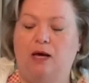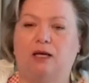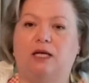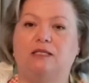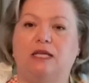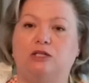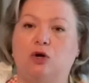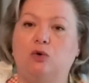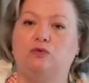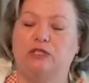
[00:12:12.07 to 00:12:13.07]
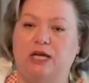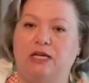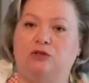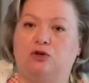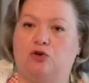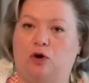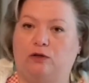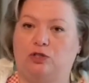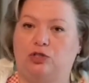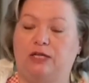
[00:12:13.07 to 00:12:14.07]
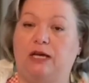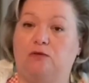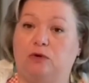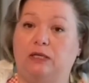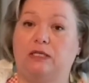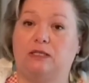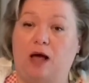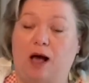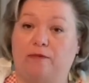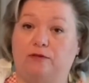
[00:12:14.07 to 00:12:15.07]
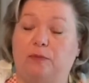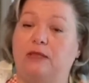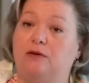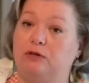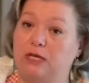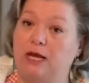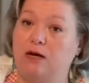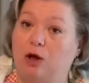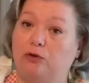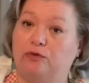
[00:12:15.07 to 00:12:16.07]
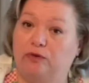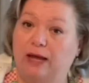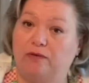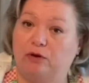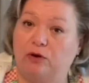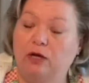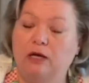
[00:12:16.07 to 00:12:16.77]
Because they don't retain their crunch. They get really soft, but they retain all their flavor.